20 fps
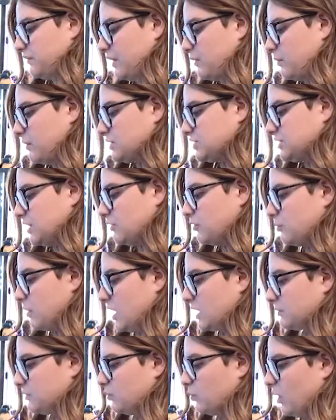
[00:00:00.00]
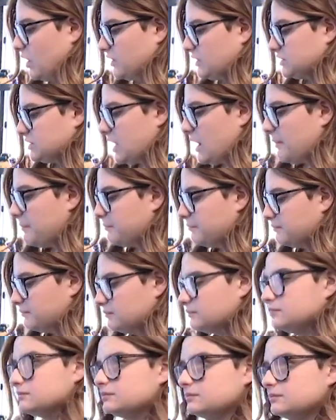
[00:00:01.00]
if I marched the bottom and won the top?
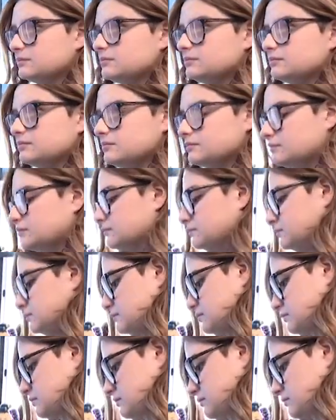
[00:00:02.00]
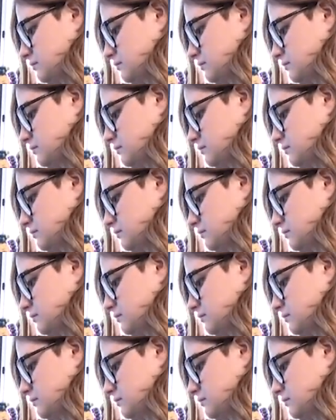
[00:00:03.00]
Oh,